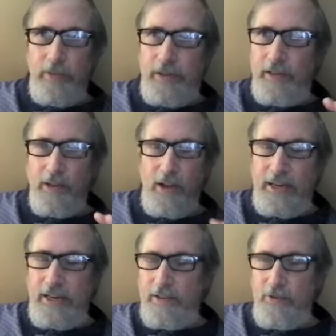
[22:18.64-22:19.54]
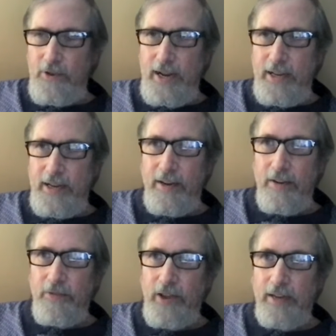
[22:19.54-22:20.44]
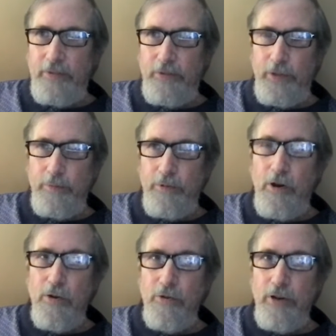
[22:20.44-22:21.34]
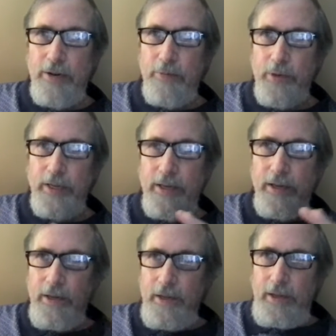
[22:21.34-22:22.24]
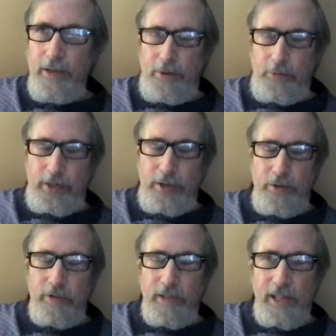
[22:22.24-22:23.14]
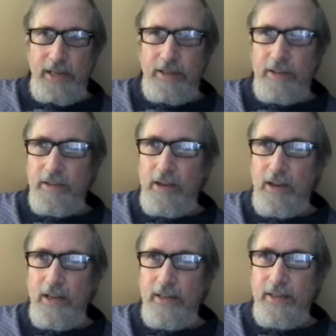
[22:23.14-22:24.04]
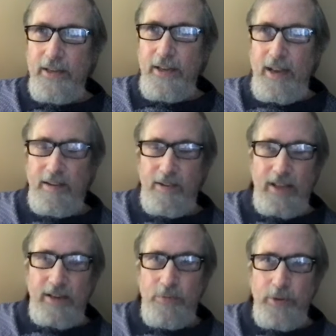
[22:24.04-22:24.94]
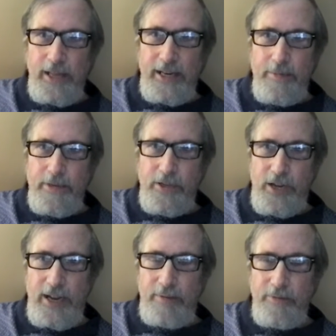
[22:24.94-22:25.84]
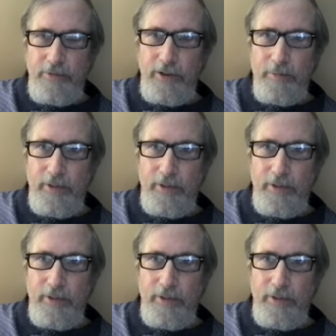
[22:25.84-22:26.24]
The design is great. And in fact, for the program, we used that design. And so that's where that image came from.